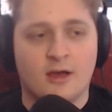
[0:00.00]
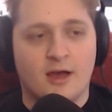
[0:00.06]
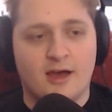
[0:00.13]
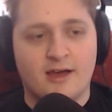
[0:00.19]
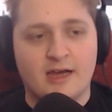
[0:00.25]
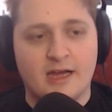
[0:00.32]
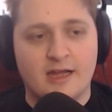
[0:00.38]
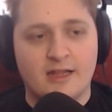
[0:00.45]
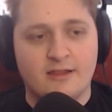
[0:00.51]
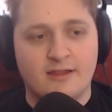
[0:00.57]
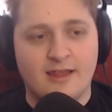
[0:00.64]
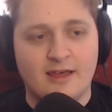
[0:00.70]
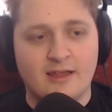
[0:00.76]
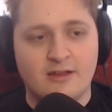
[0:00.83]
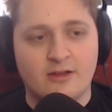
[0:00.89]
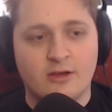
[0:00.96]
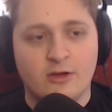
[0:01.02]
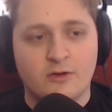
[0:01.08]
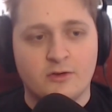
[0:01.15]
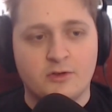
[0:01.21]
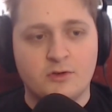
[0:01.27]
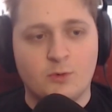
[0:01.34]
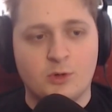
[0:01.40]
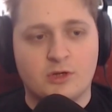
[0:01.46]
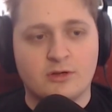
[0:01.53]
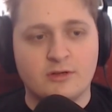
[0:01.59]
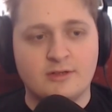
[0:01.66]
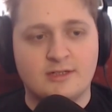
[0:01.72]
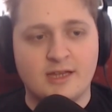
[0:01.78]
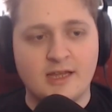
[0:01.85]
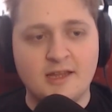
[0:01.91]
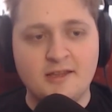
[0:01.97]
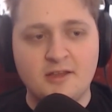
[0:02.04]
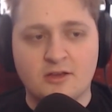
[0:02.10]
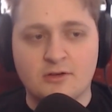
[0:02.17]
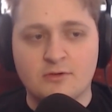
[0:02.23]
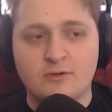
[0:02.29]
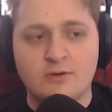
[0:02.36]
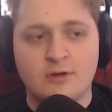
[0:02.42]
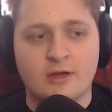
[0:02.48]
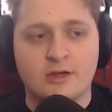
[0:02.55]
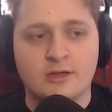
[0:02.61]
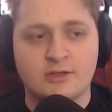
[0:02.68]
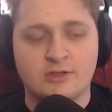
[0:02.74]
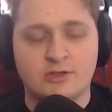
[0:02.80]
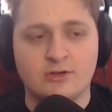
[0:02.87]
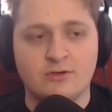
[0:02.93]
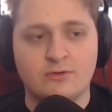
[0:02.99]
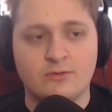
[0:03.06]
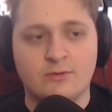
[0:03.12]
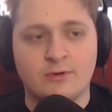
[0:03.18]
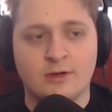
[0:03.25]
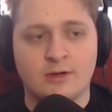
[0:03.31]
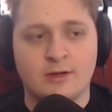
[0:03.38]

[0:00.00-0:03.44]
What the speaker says: And then you would continue to